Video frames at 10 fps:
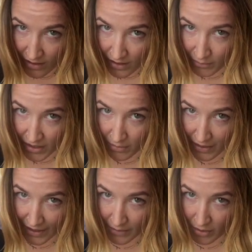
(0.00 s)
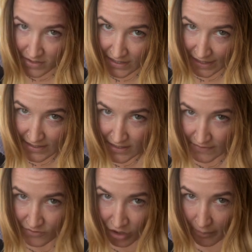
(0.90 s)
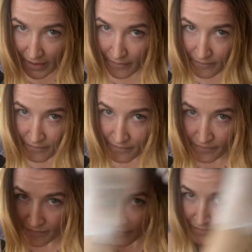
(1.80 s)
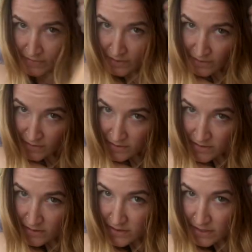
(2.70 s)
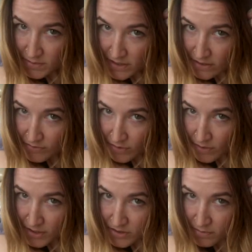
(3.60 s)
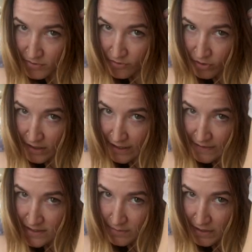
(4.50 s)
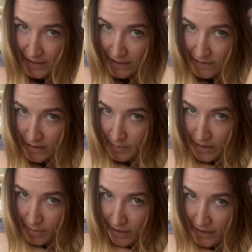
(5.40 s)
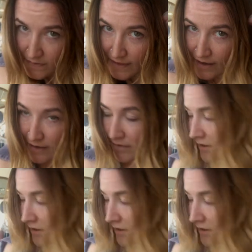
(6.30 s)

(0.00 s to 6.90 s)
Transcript: I'm gonna apply to both sides and then drop it. So it's up to you if you wanna do it before like this. I'm gonna get a little bit of product there.